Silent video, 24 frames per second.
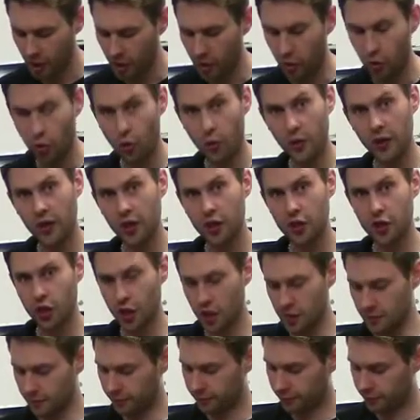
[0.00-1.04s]
And all we're going to
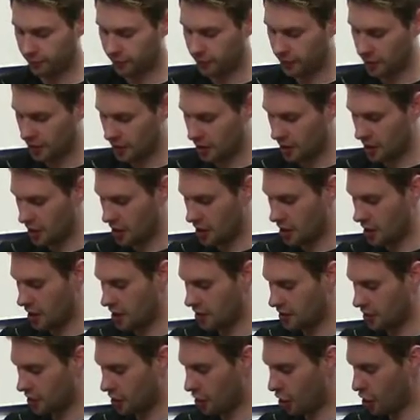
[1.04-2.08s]
do is
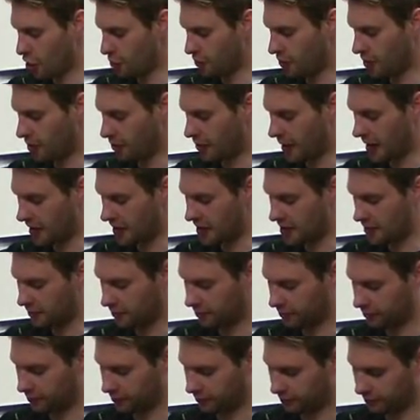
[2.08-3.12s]
open the
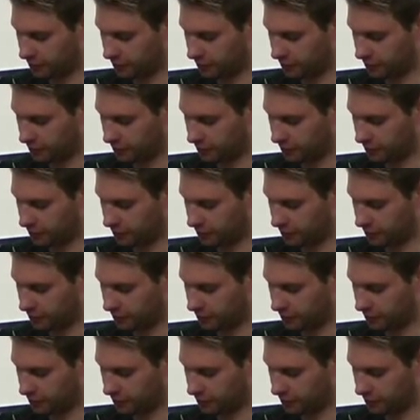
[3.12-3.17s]
packet.